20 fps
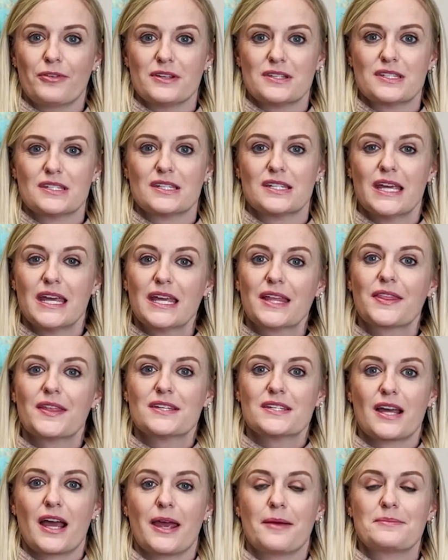is to take the
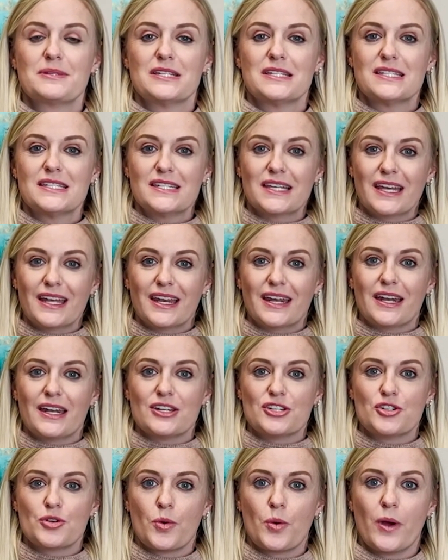time to sit and
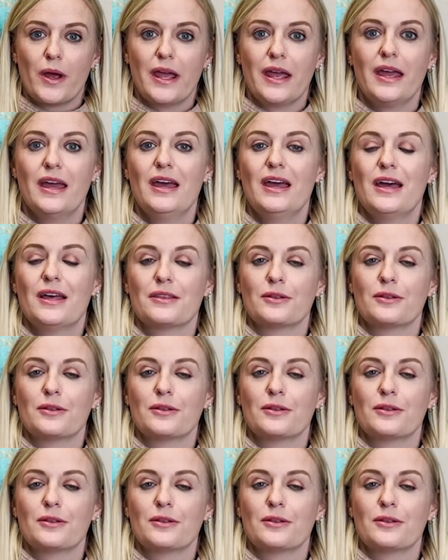enjoy